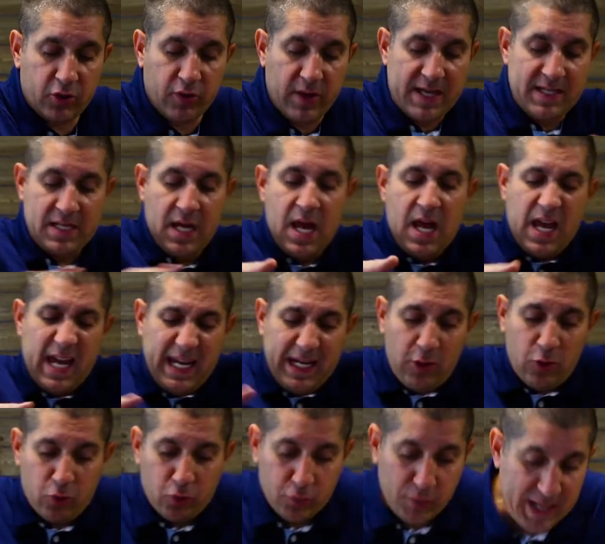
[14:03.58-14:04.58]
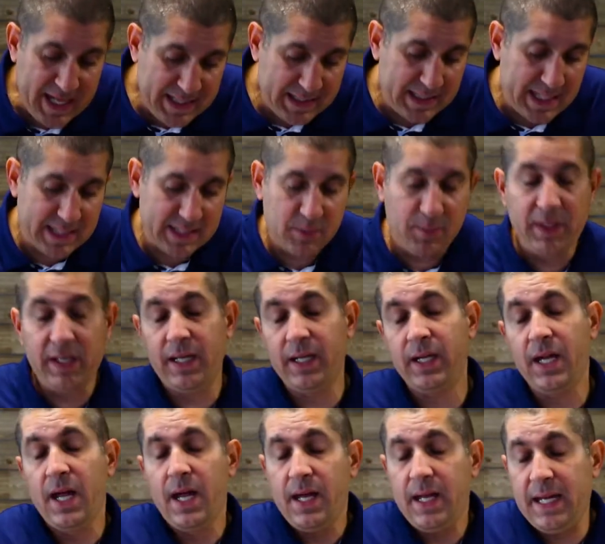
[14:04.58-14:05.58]
Christ, a grace has been uh,
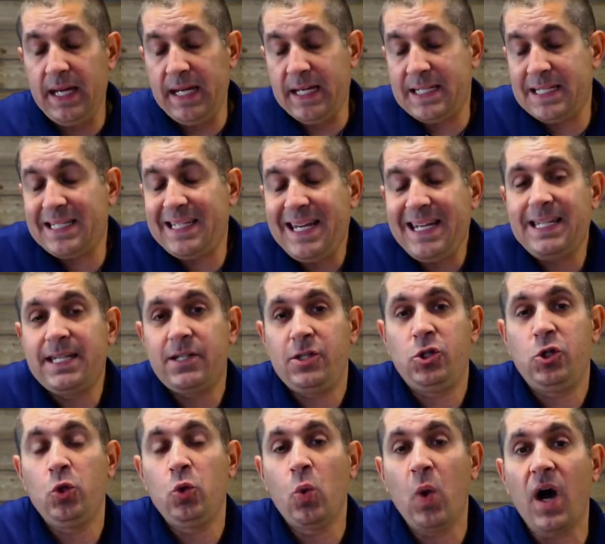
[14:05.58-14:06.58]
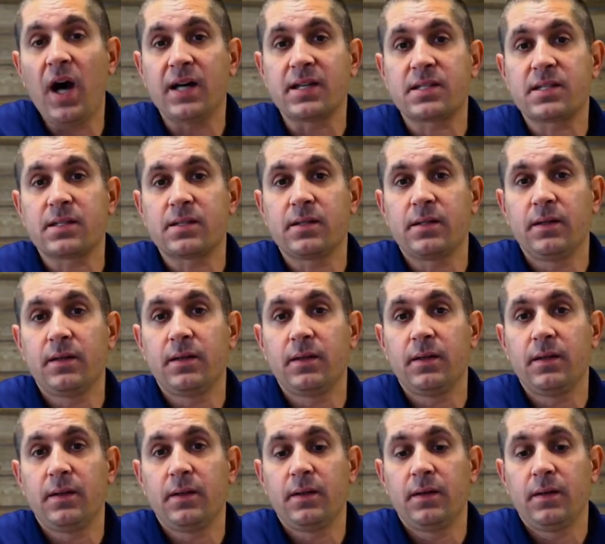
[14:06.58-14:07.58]
extended to us
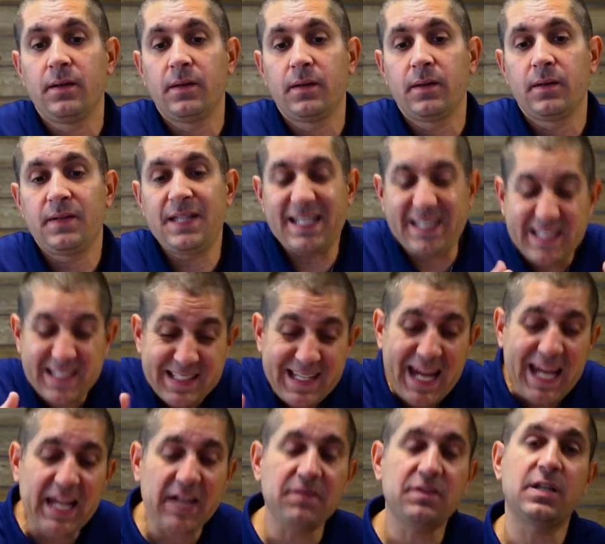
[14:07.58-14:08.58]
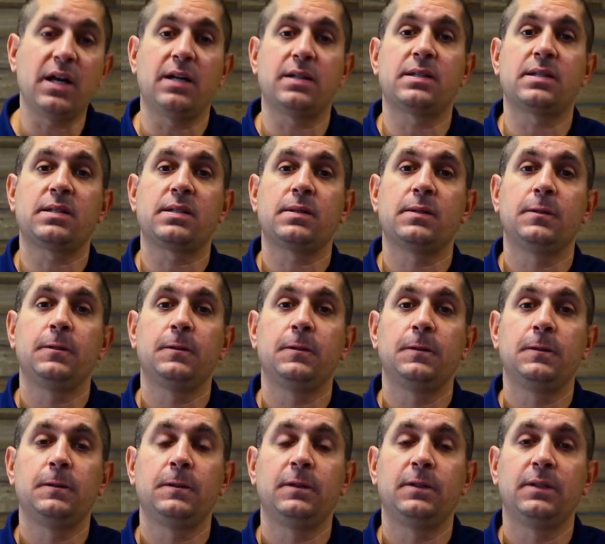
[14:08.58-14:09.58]
that saves us.
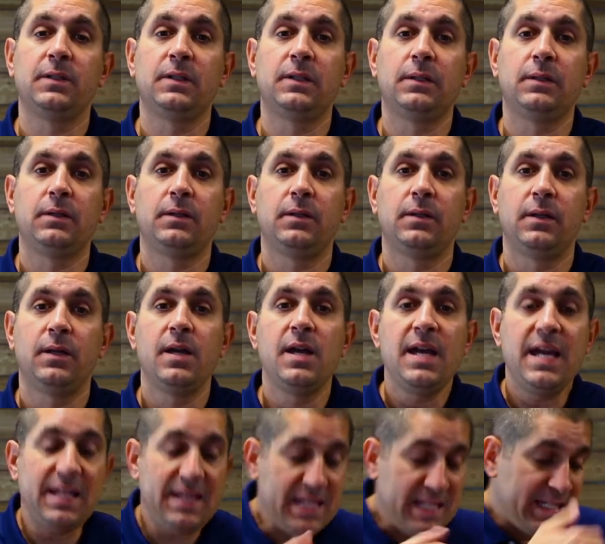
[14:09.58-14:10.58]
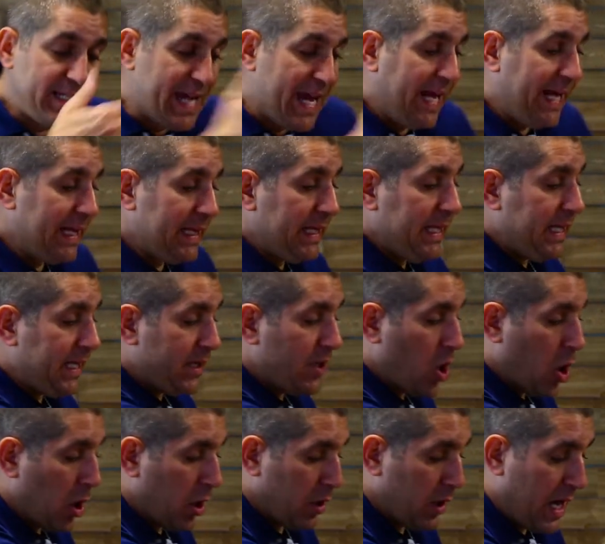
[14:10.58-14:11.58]
And then daily in
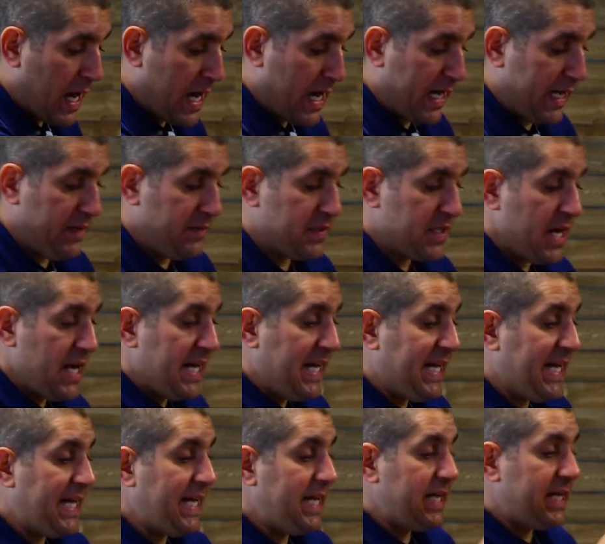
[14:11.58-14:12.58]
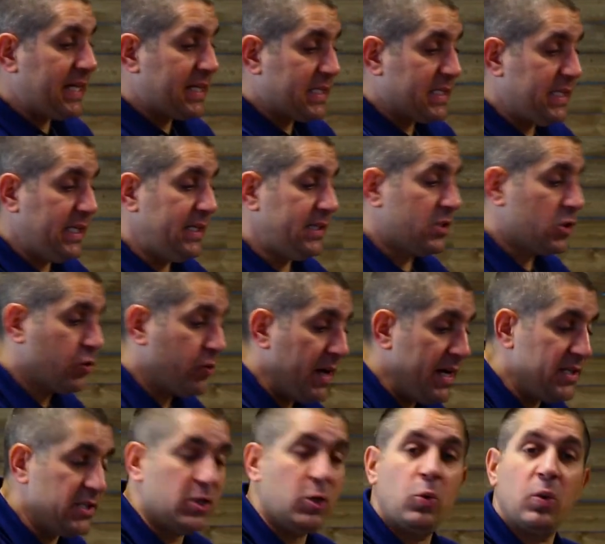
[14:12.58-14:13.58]
our lives, He extends
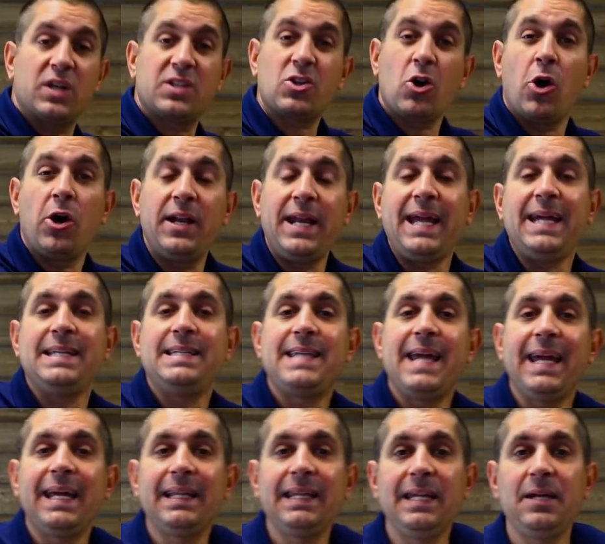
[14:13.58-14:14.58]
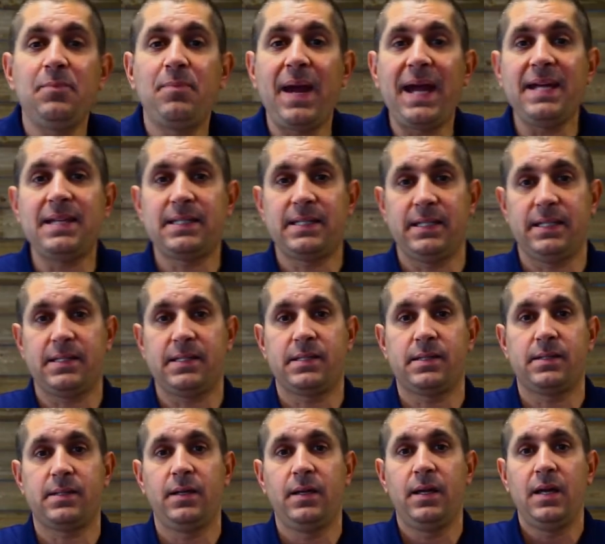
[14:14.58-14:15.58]
grace to us on a daily
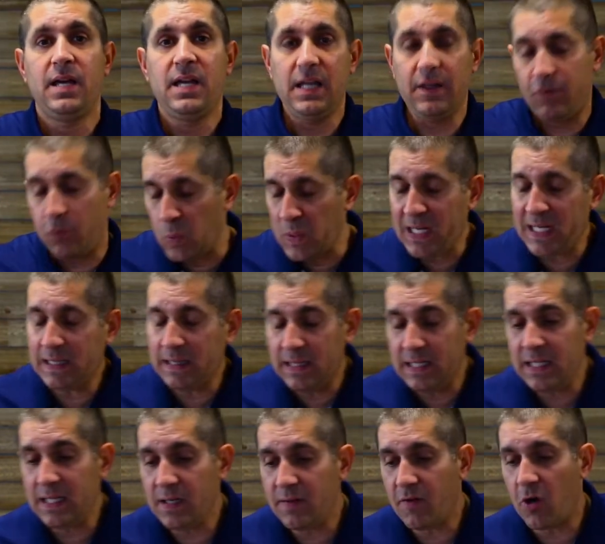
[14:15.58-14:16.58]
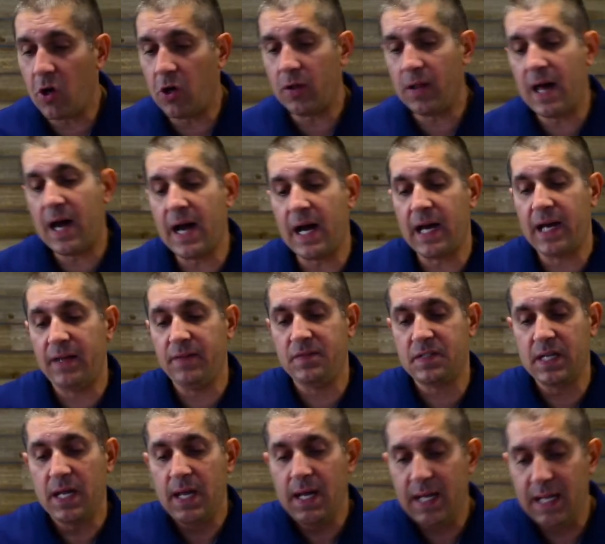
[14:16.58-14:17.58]
basis. If we live our
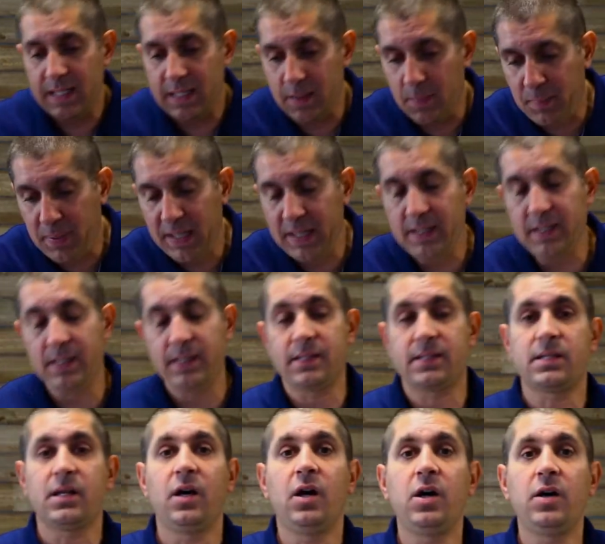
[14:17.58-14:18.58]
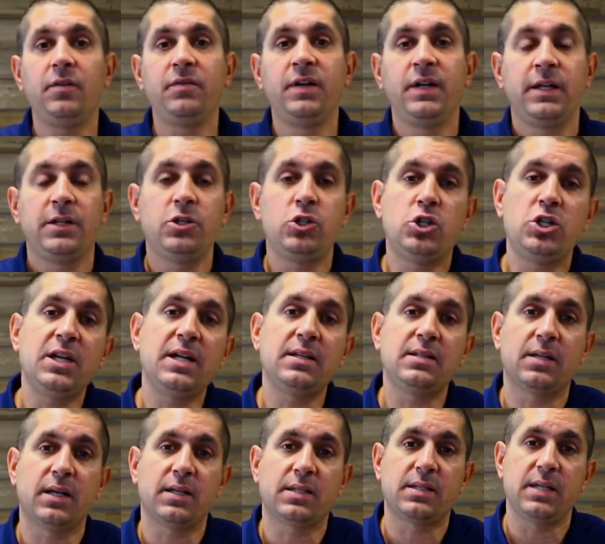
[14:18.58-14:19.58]
lives in dependence of
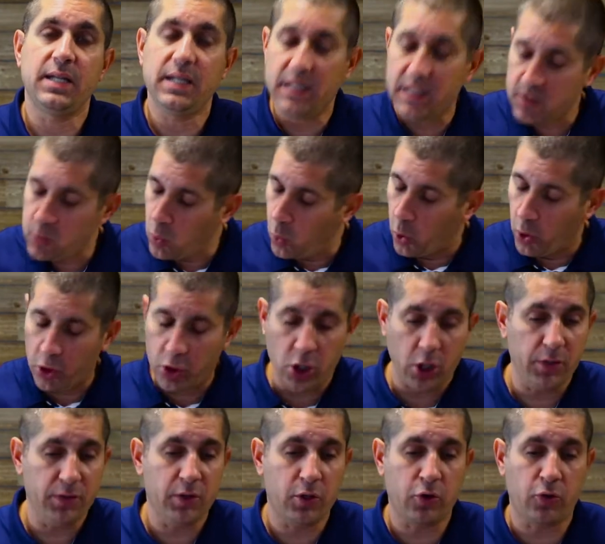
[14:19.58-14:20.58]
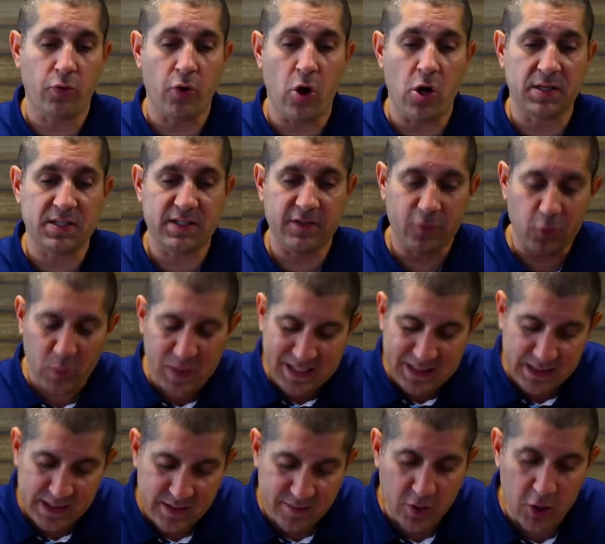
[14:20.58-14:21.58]
Jesus and His work on the cross, if we
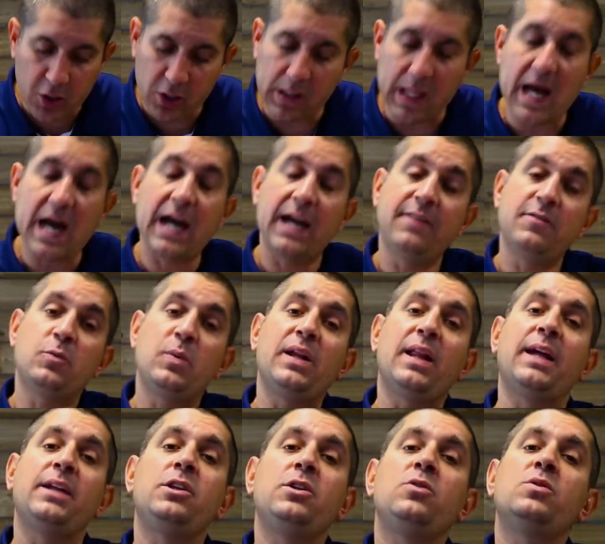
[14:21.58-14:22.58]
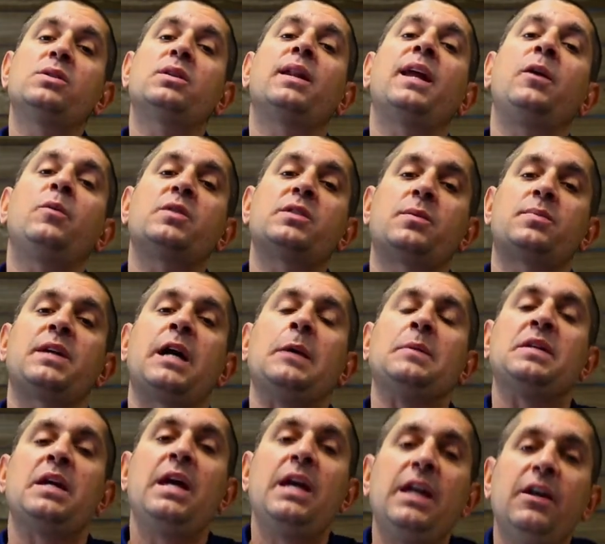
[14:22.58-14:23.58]
live our lives, we like to use the language
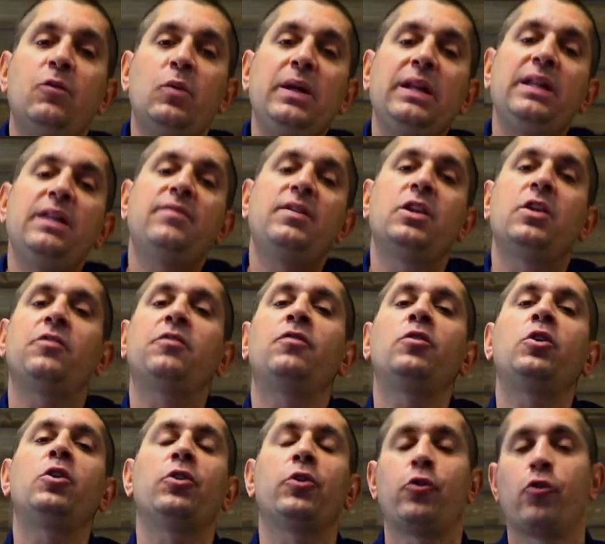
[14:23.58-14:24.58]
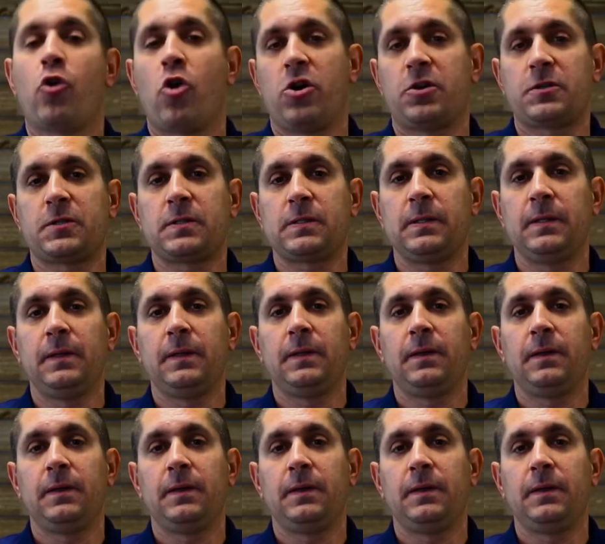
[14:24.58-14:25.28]
sometimes, if we live at the foot of the cross,